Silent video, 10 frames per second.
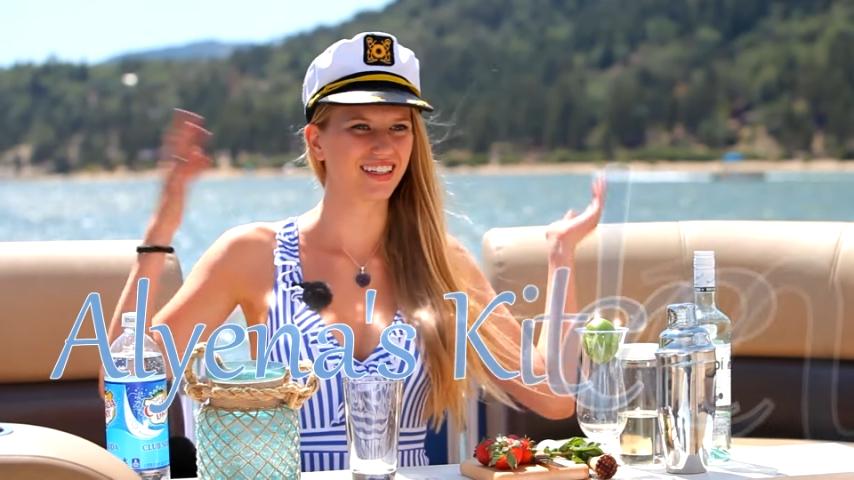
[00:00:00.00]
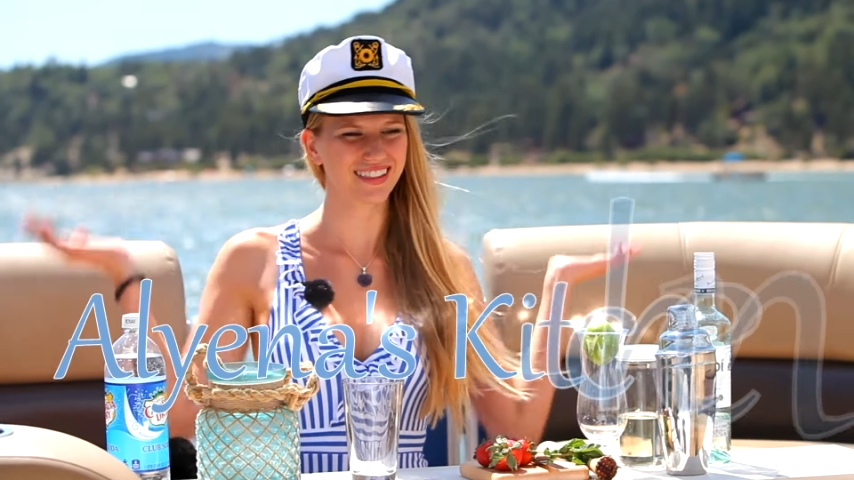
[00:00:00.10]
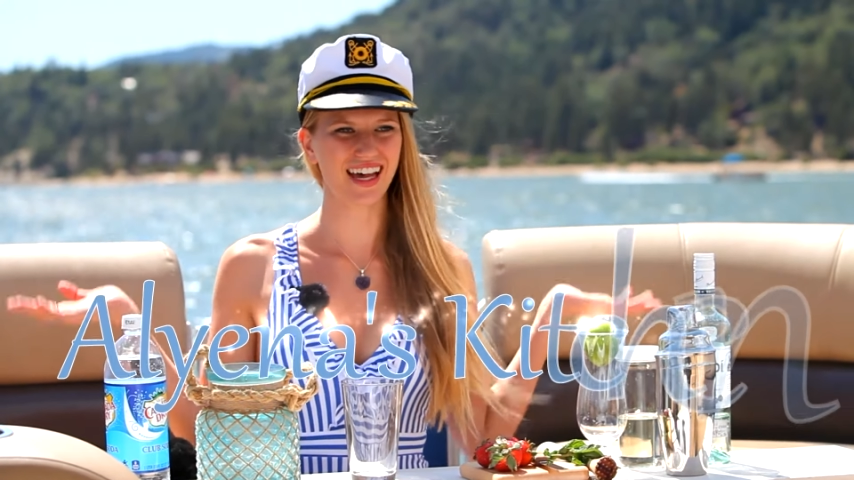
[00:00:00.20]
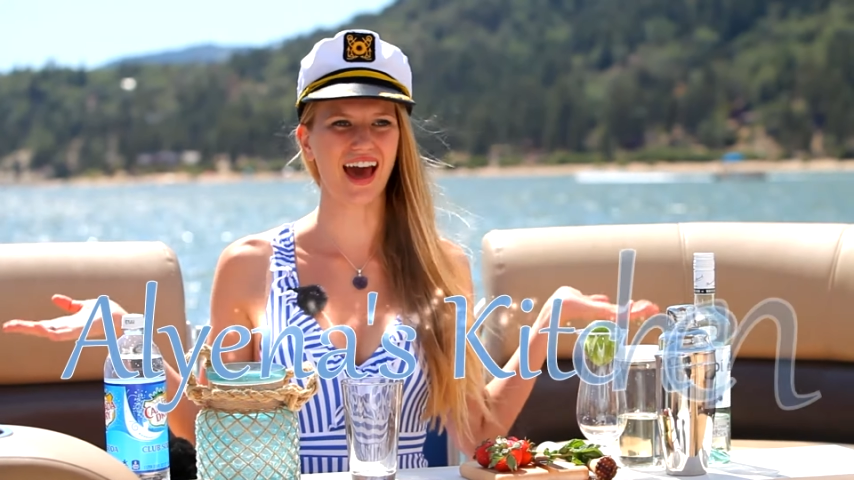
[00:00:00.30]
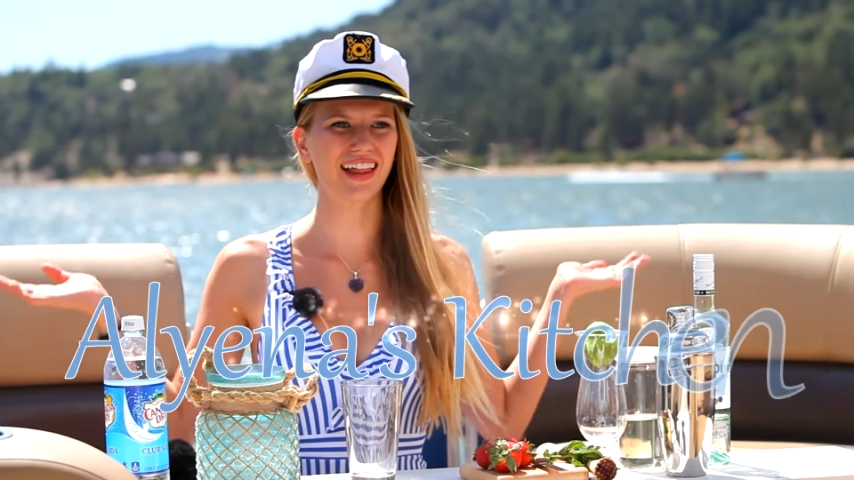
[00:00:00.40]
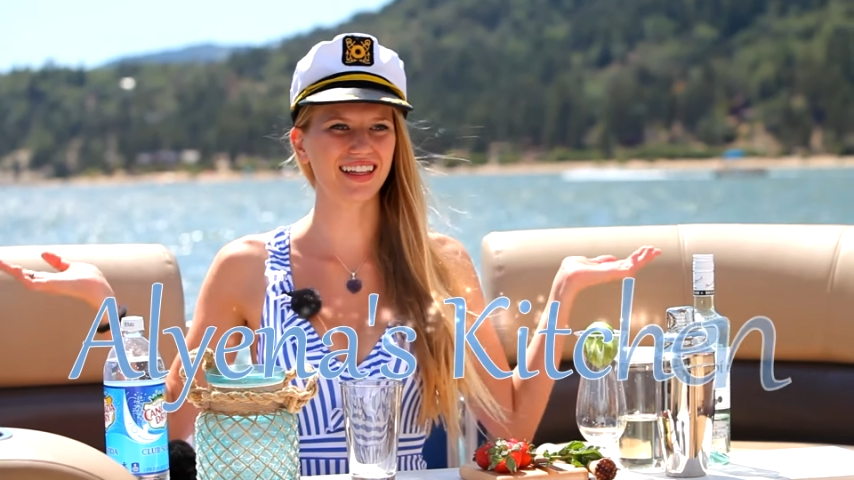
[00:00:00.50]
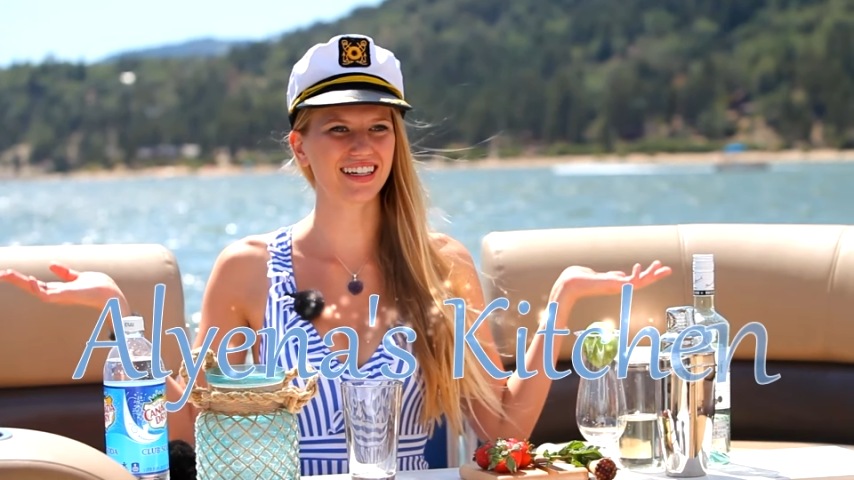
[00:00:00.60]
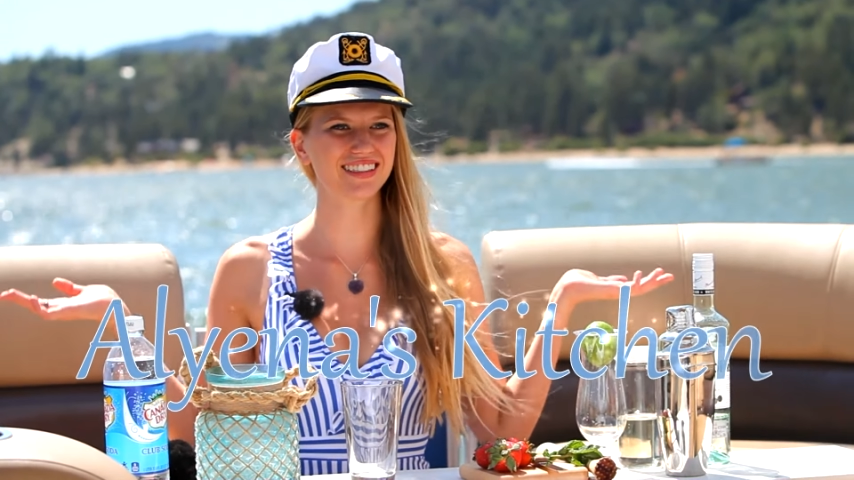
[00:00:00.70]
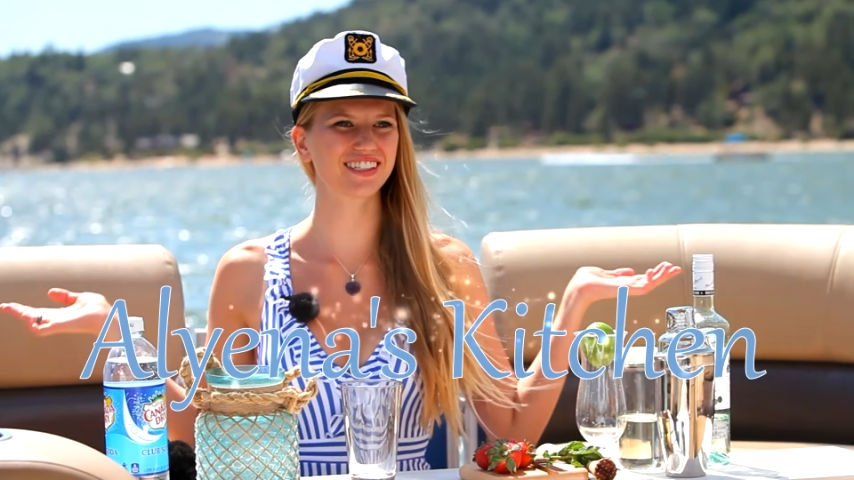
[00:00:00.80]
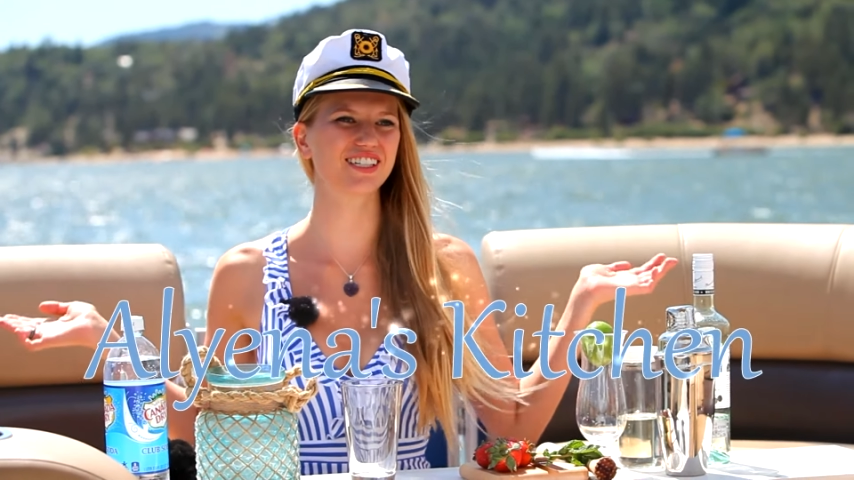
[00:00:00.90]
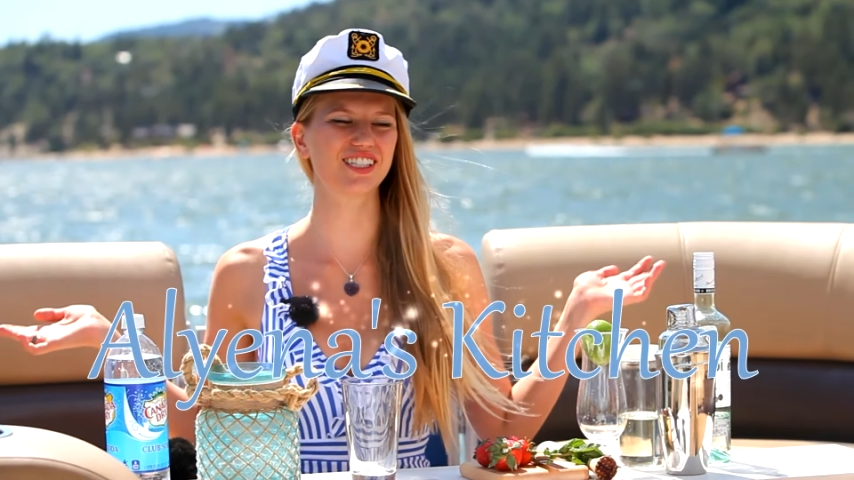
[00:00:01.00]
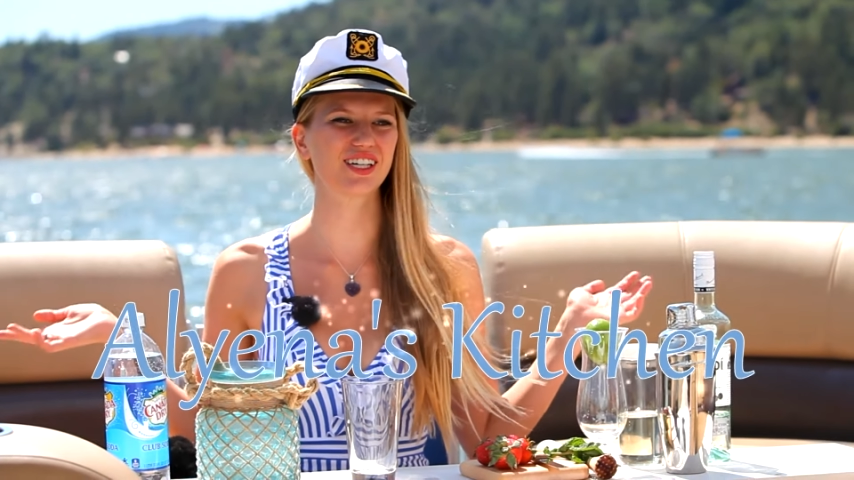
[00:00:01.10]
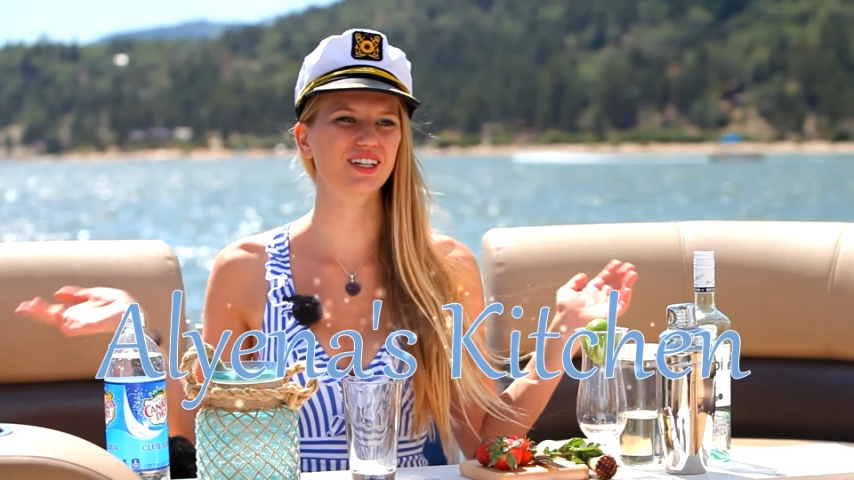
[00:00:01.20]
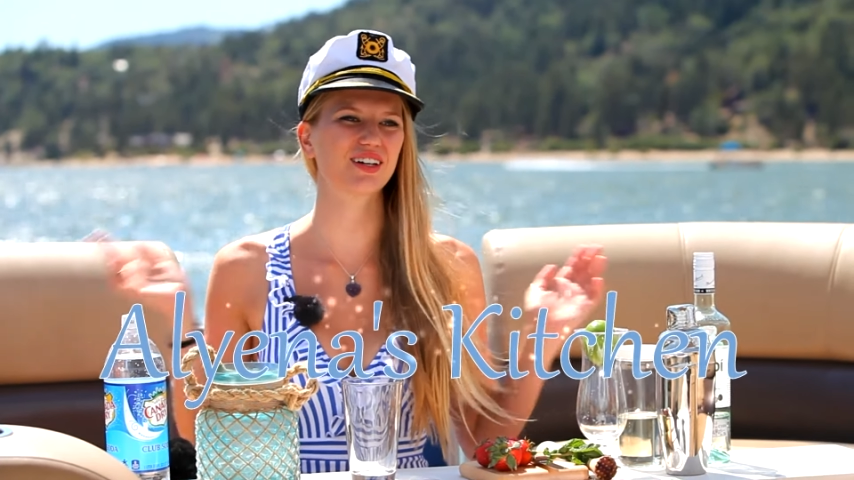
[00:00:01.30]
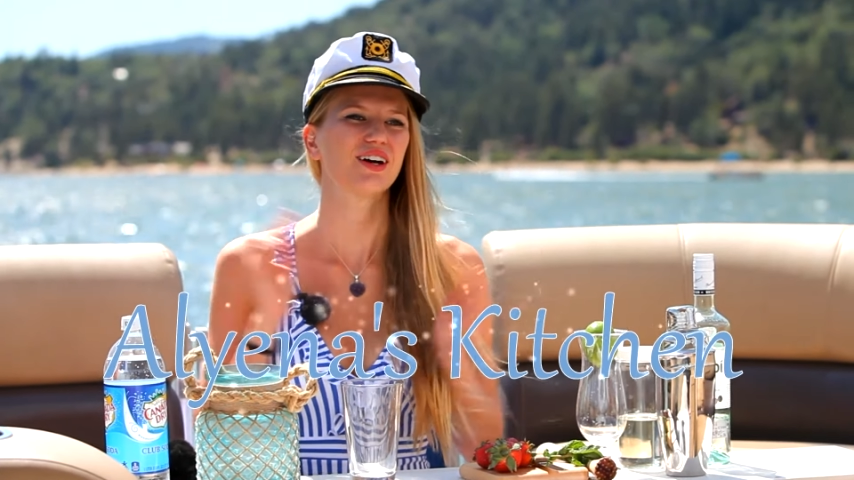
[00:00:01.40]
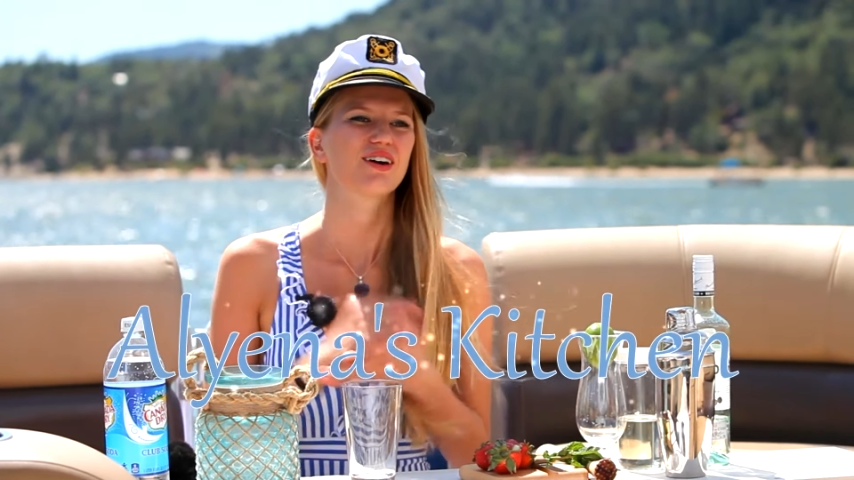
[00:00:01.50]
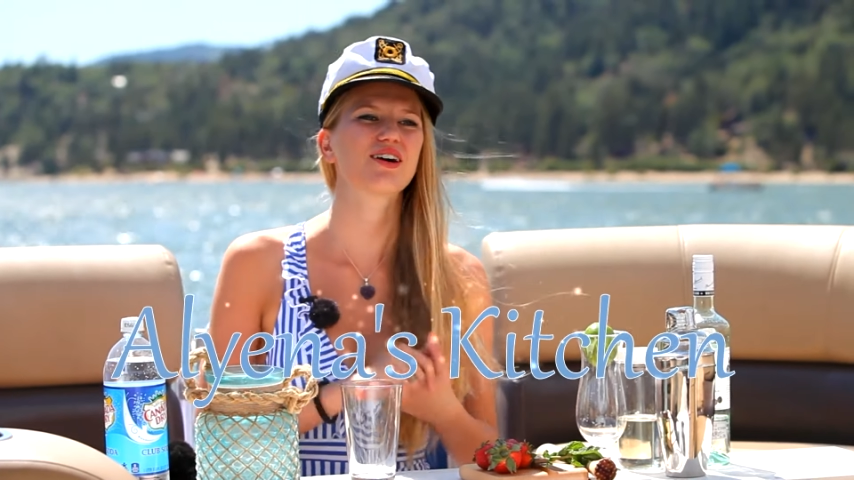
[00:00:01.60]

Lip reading: to Alyena's kitchen.